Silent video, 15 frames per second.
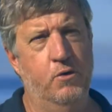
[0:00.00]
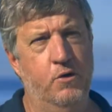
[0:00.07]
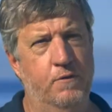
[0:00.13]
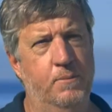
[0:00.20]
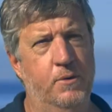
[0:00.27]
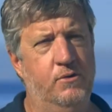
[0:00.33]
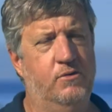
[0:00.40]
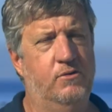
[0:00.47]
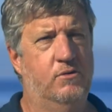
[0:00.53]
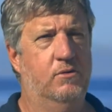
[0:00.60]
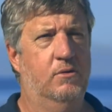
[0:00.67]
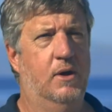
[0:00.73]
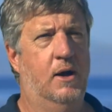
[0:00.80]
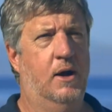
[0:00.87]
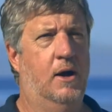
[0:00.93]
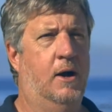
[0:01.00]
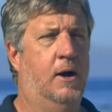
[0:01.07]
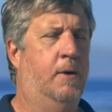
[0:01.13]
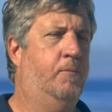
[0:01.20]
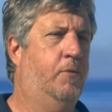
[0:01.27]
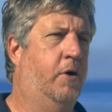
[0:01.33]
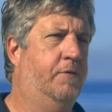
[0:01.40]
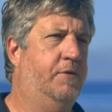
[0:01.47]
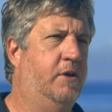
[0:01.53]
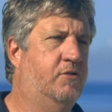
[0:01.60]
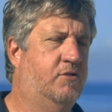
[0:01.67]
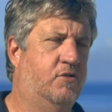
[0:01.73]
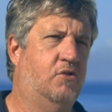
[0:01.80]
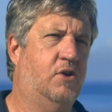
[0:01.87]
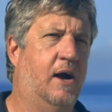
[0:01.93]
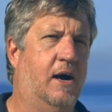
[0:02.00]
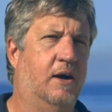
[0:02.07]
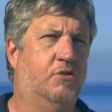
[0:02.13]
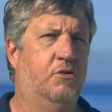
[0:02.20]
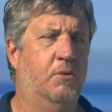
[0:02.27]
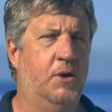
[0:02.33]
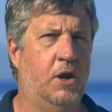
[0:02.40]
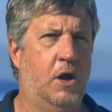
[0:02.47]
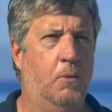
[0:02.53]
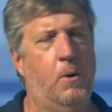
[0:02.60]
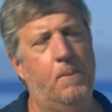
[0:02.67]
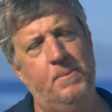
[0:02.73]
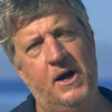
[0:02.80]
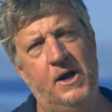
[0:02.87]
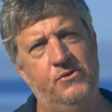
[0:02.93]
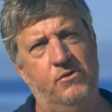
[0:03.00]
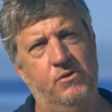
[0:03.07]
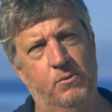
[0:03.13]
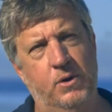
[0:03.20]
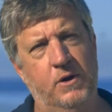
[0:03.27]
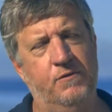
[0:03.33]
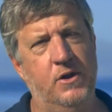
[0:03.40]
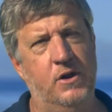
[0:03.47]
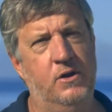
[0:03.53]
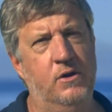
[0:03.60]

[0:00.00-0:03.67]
movements um, of these sharks so we know what parts of the reef they're